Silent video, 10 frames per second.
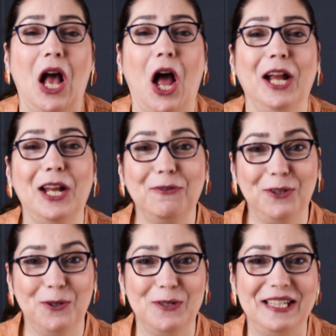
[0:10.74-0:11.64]
I
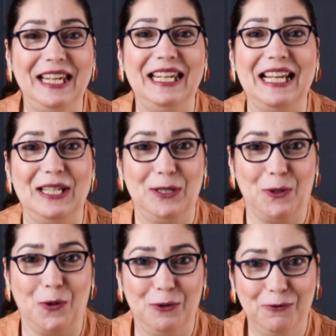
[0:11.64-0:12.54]
love using
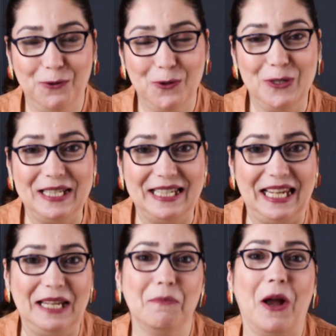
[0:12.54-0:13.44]
stone fruits
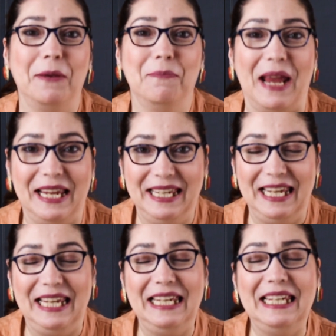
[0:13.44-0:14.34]
in my
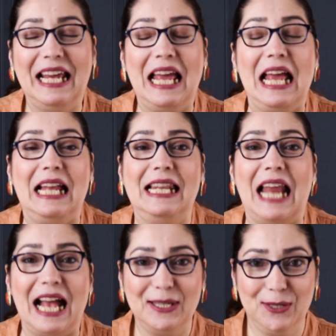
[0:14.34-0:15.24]
baking.
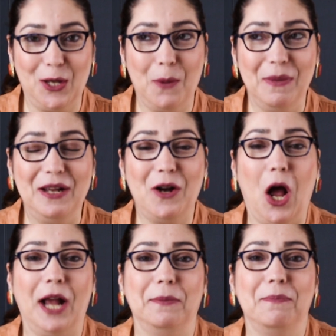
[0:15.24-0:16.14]
Last summer,
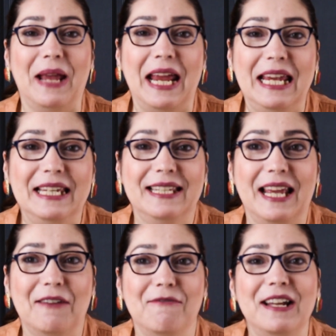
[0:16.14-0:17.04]
I baked
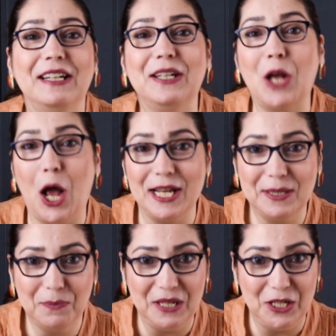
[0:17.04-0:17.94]
a very
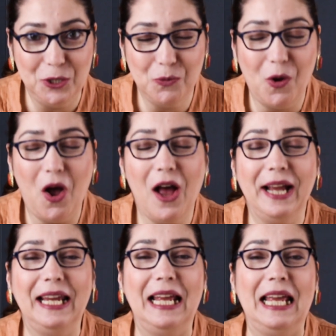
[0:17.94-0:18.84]
nice peach
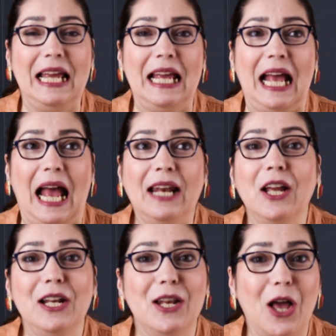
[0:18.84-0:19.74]
pie and
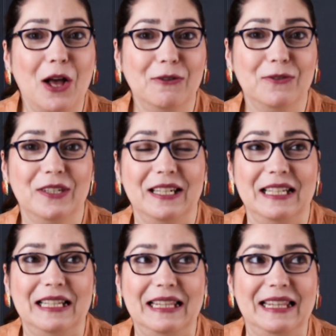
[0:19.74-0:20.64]
I loved
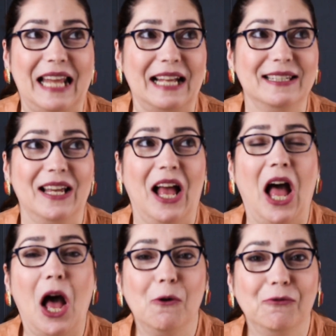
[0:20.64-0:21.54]
that
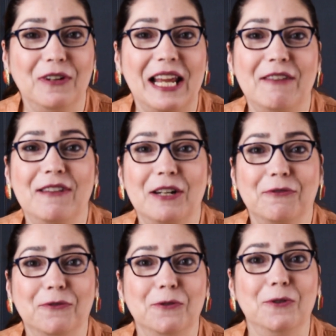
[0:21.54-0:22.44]
how
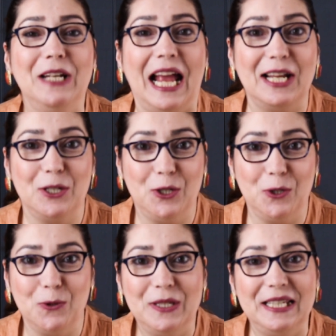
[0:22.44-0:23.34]
flavorful and
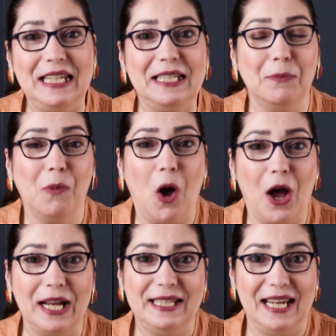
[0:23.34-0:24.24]
juicy the
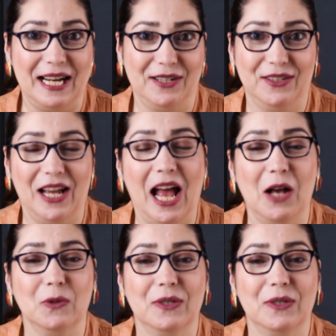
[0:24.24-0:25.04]
pie turned out.